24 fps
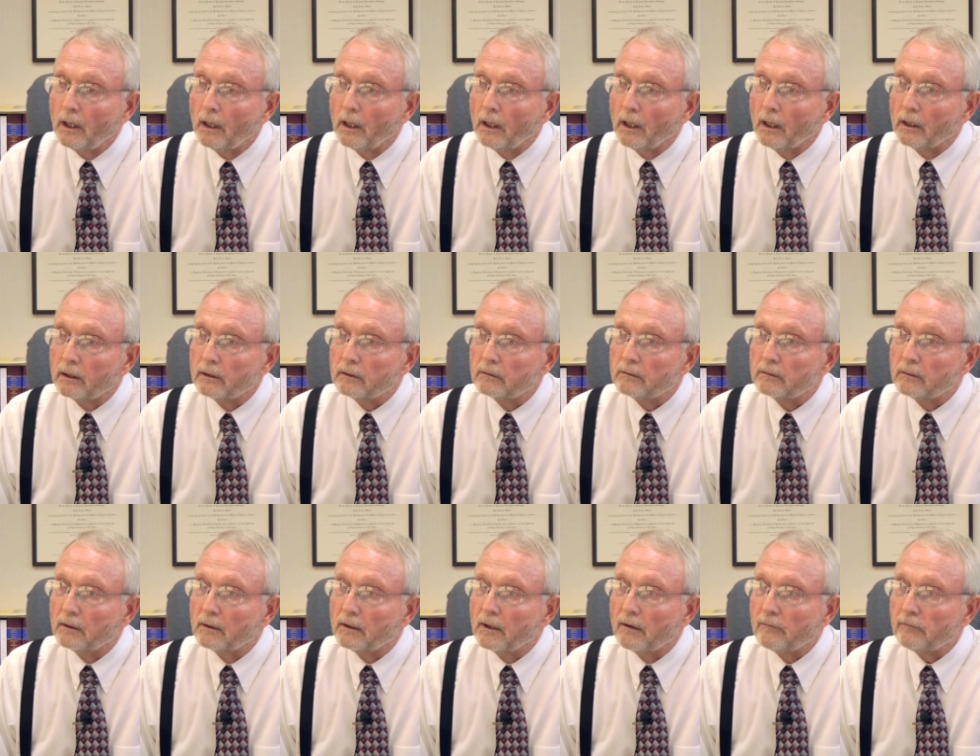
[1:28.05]

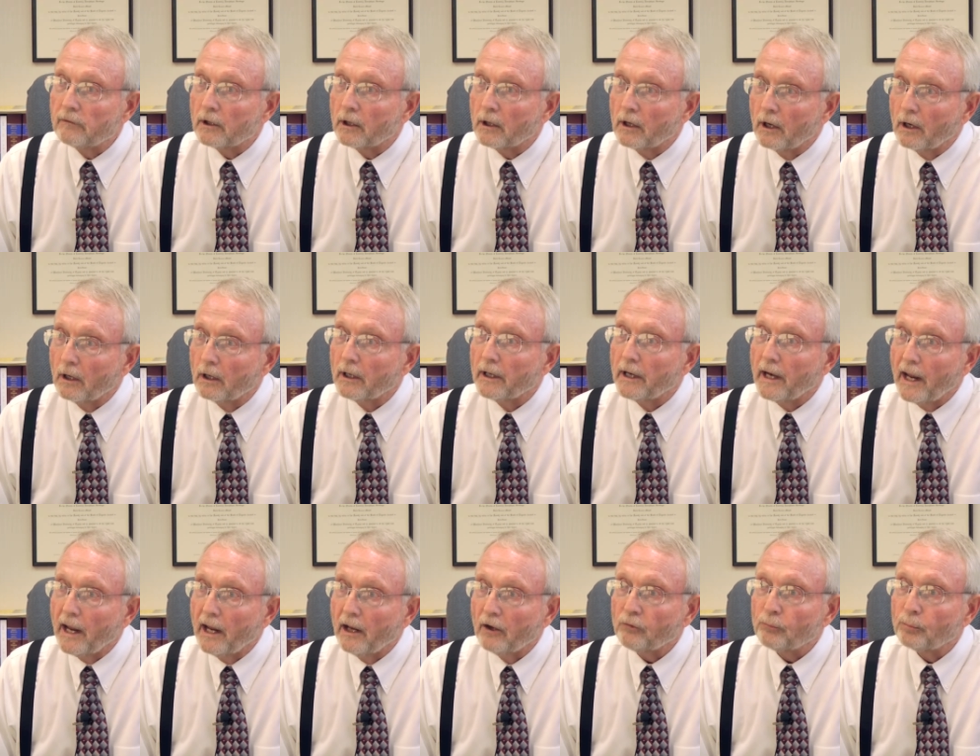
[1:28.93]
And Governor Carlin
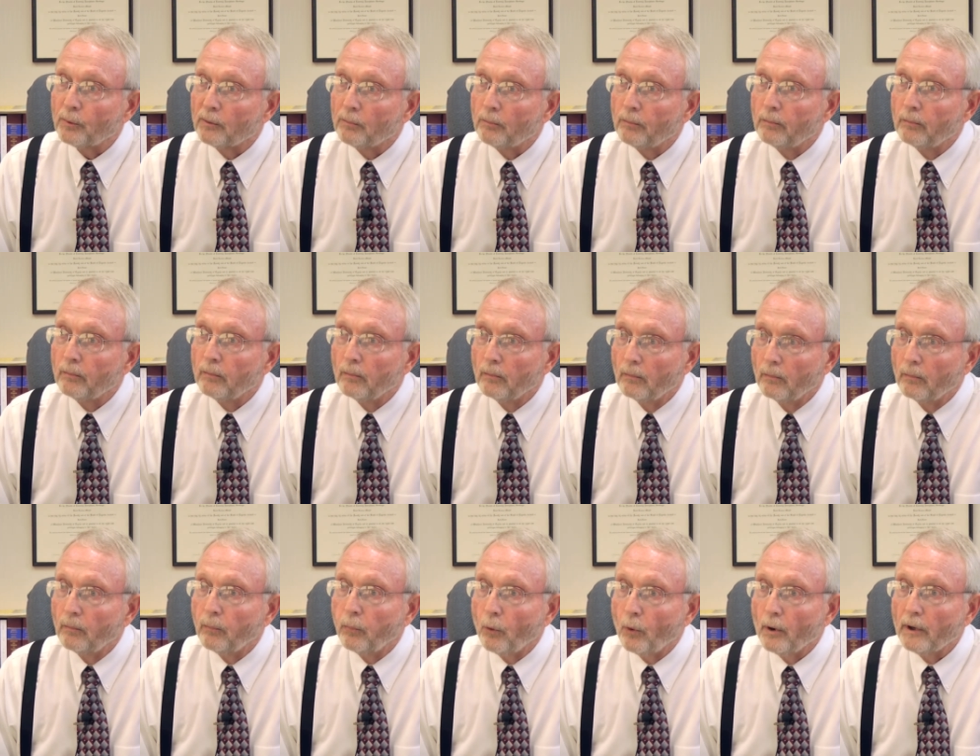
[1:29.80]
asked me
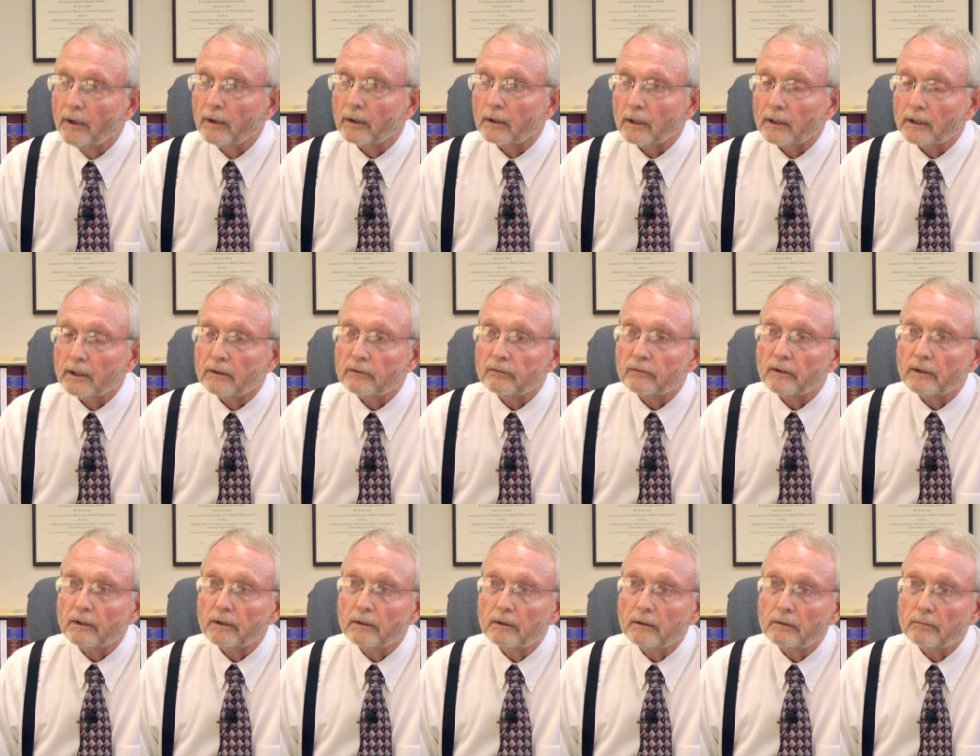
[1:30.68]
pointedly, he
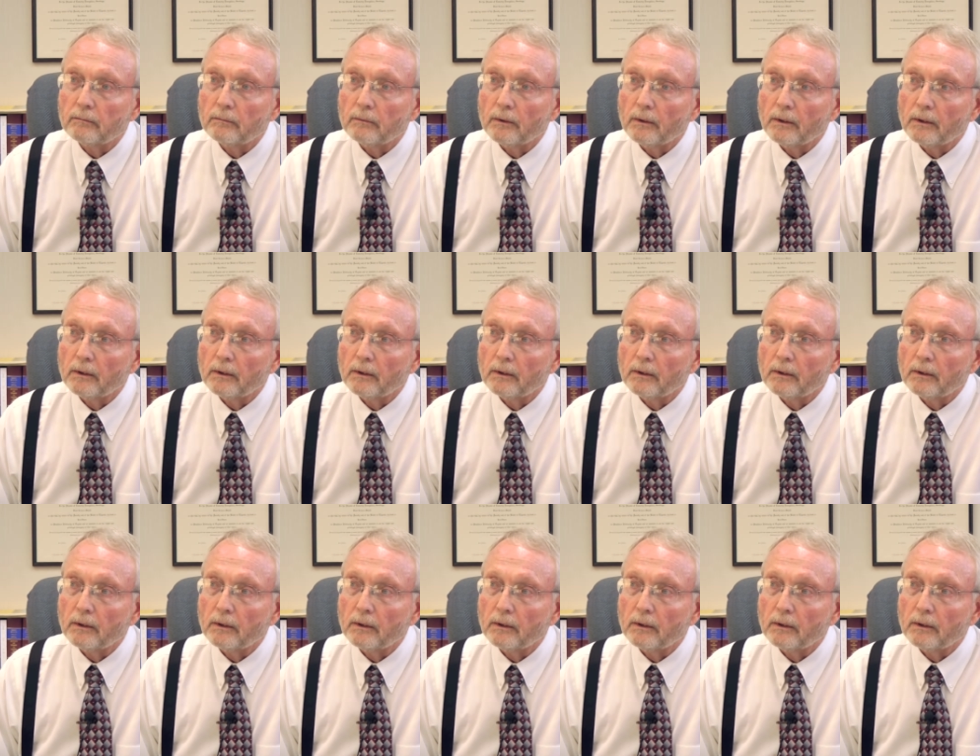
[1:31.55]
said,